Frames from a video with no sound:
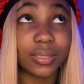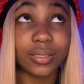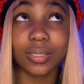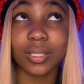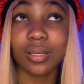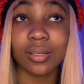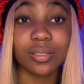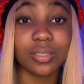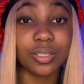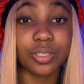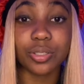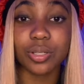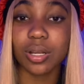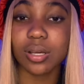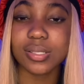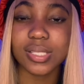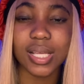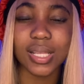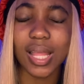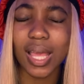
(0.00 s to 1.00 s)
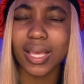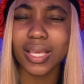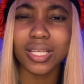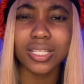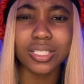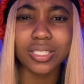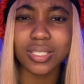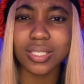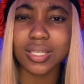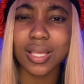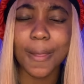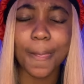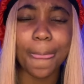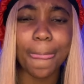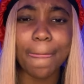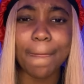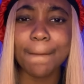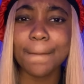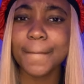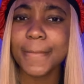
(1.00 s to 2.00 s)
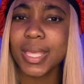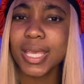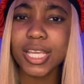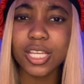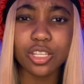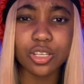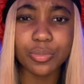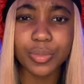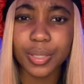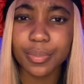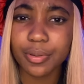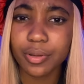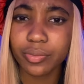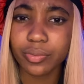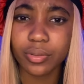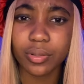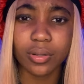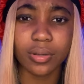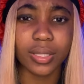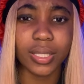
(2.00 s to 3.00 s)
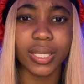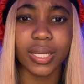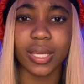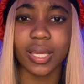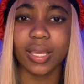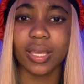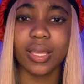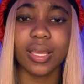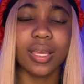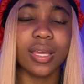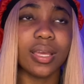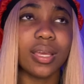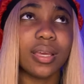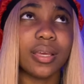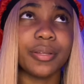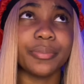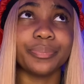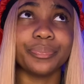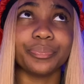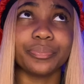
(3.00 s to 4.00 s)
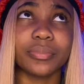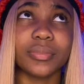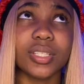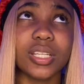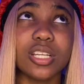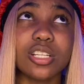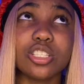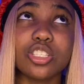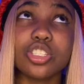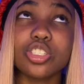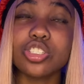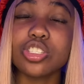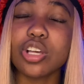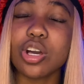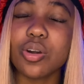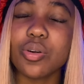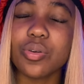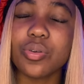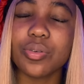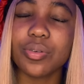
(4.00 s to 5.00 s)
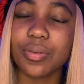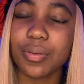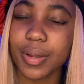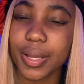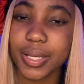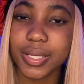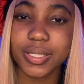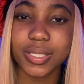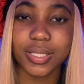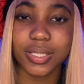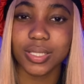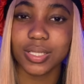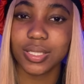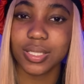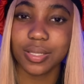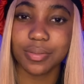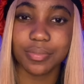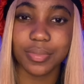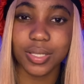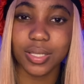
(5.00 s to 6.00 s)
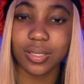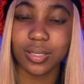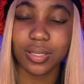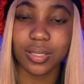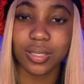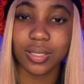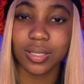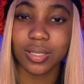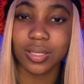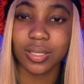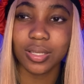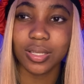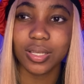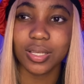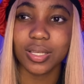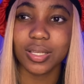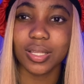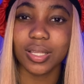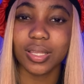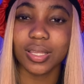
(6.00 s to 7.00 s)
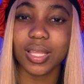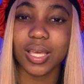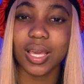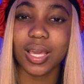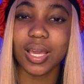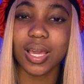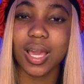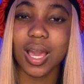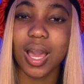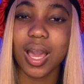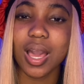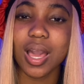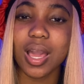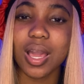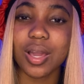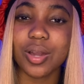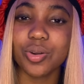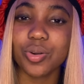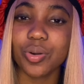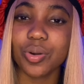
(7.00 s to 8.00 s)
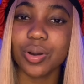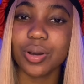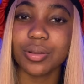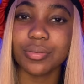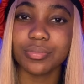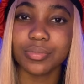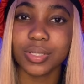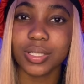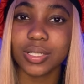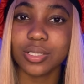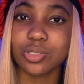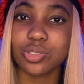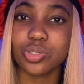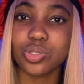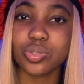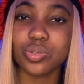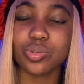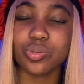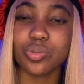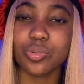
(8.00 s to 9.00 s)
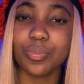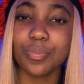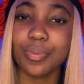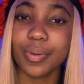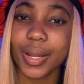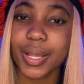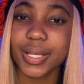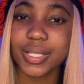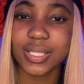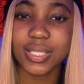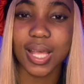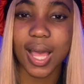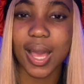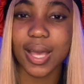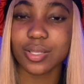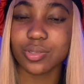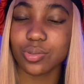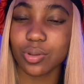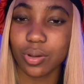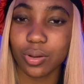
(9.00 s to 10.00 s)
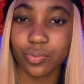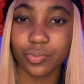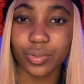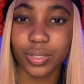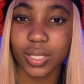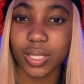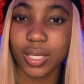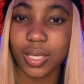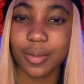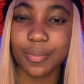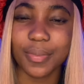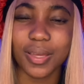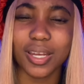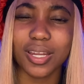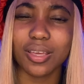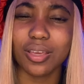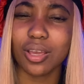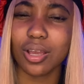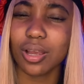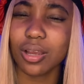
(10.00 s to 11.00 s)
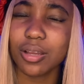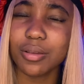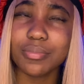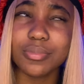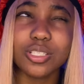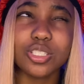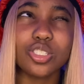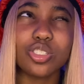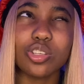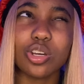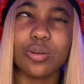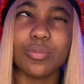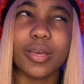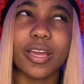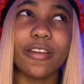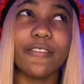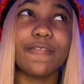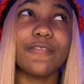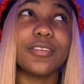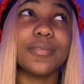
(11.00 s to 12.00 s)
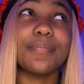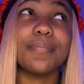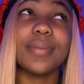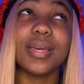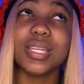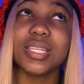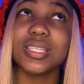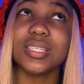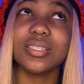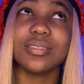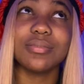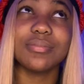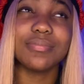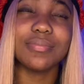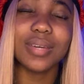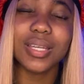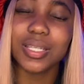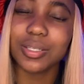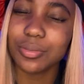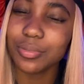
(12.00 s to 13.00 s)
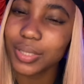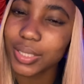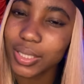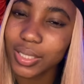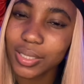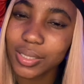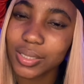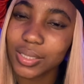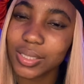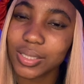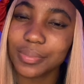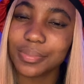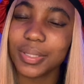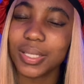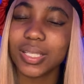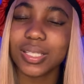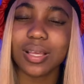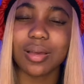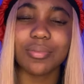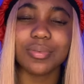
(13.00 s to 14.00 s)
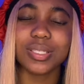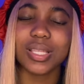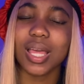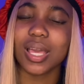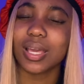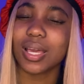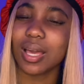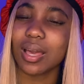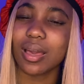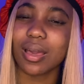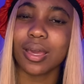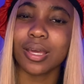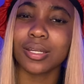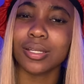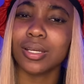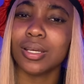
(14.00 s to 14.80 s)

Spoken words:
You know what I'm saying? Like, he knew me before all of it. And it's so crazy to me that God called me to break ties off with him. And it hurt me so bad for many, many weeks, because I was like, God,